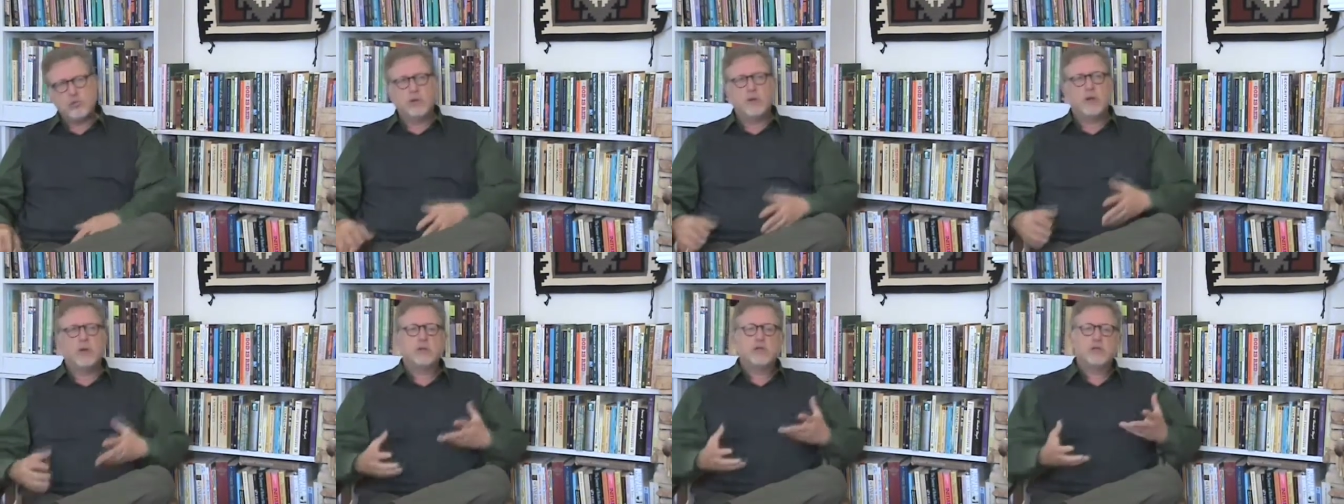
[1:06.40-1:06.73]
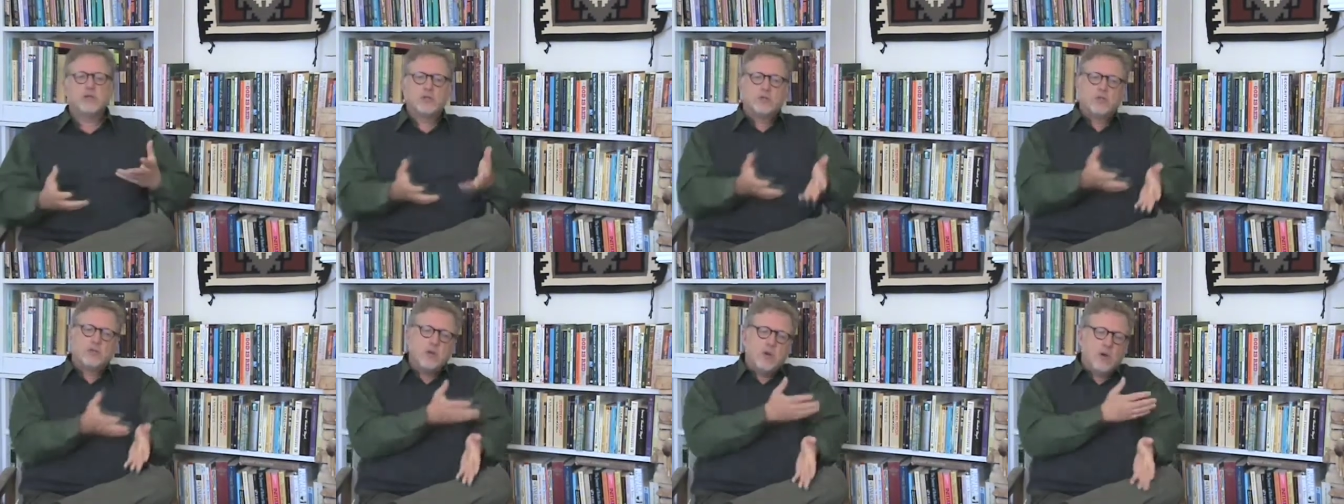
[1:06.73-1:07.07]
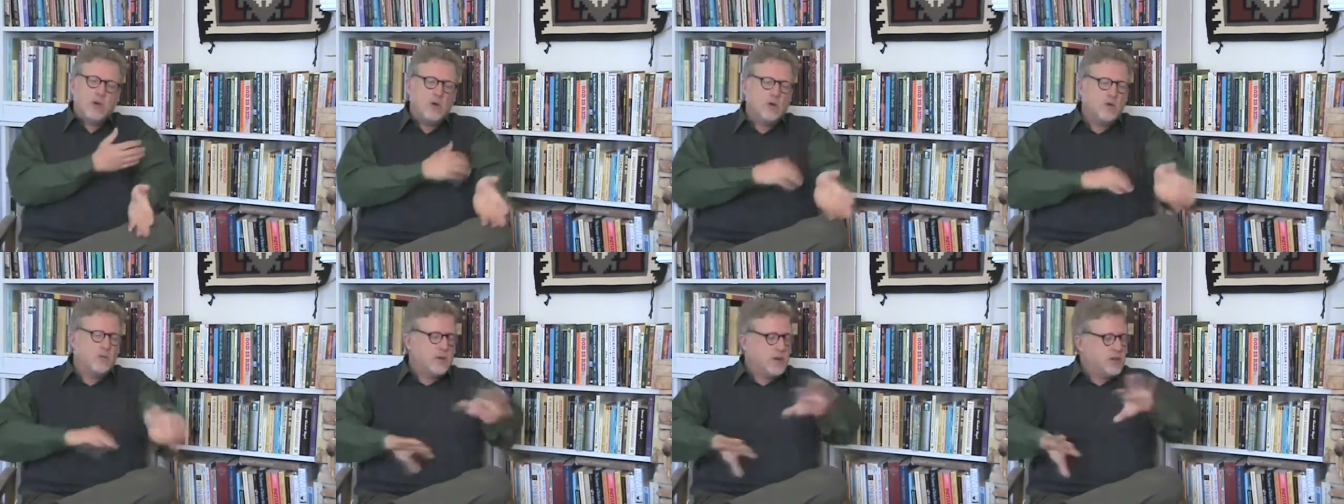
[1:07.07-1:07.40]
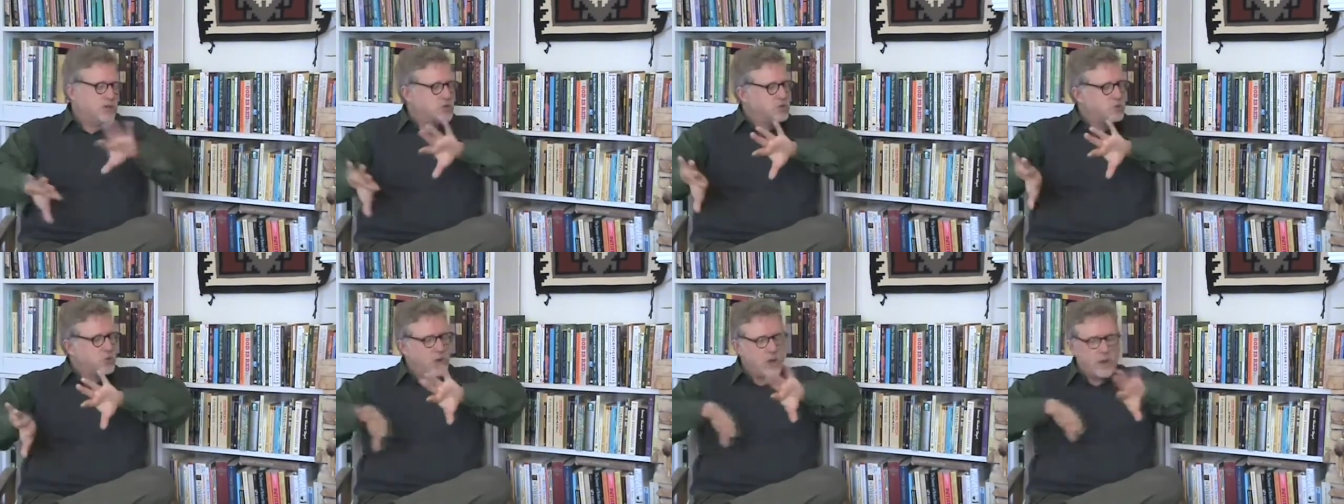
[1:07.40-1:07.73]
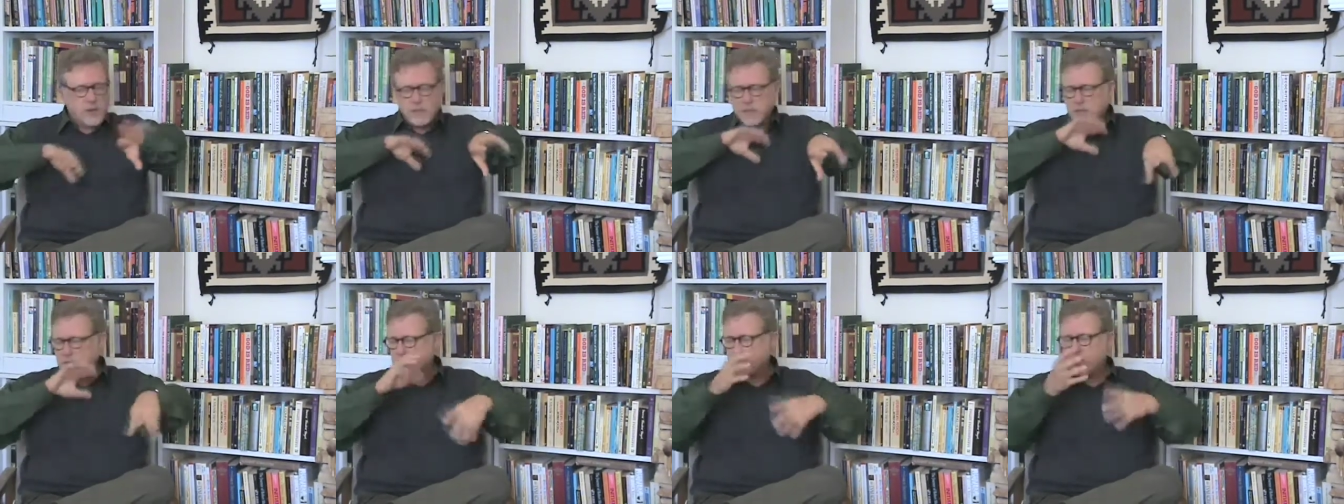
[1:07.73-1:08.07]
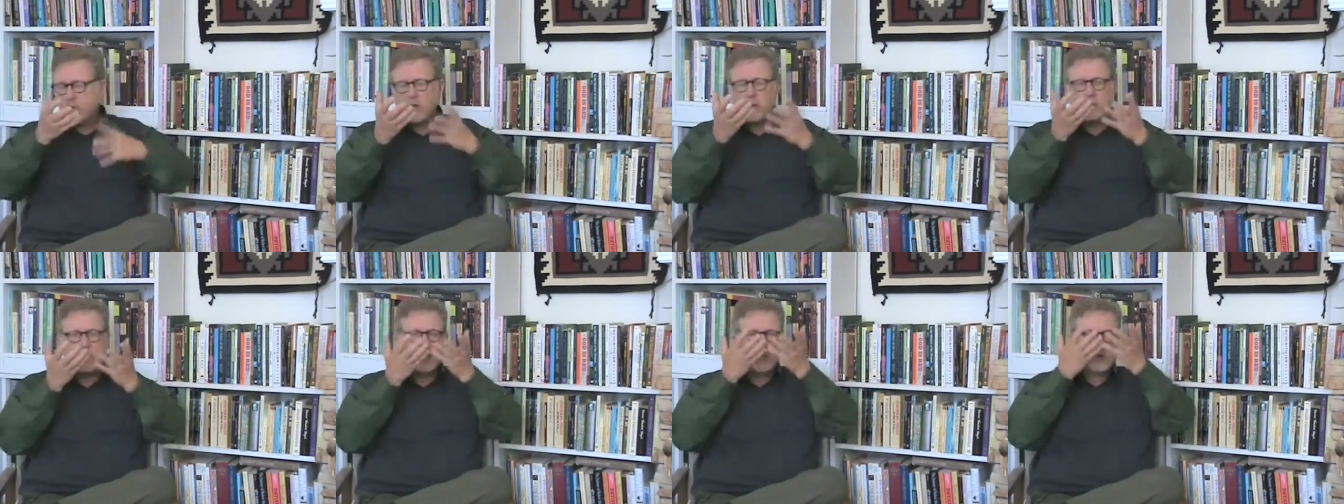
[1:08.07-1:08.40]
And I just dove, and I swam, and I
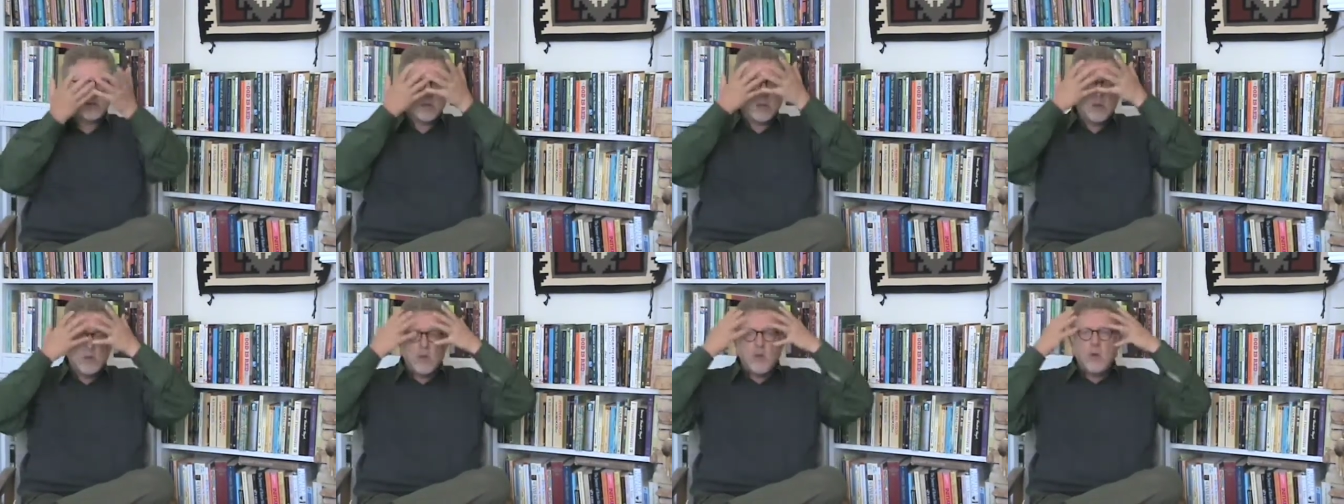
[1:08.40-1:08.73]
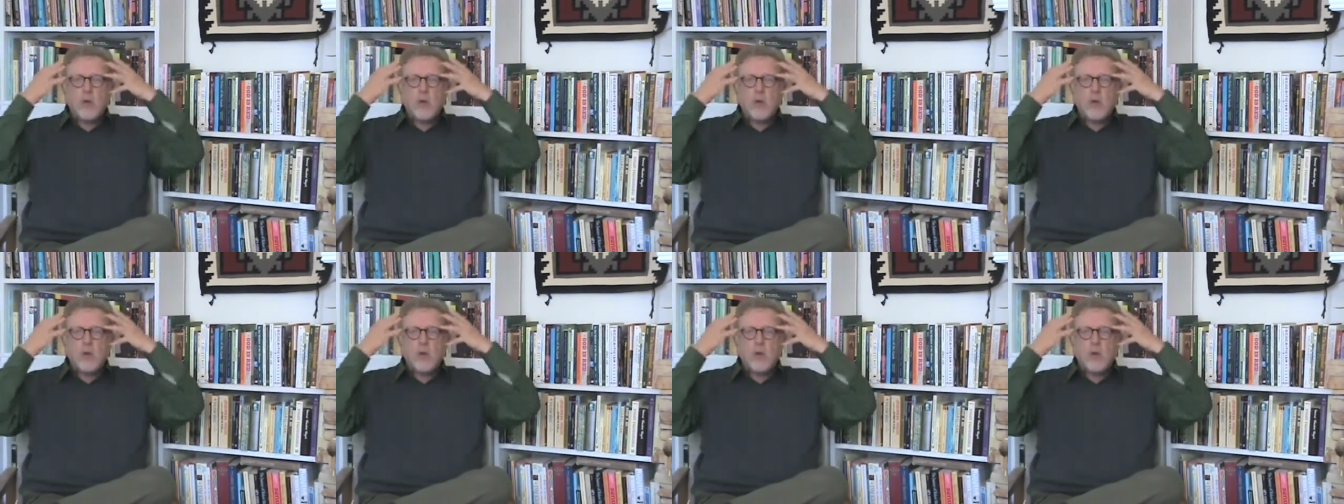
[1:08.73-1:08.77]
swam, and I was,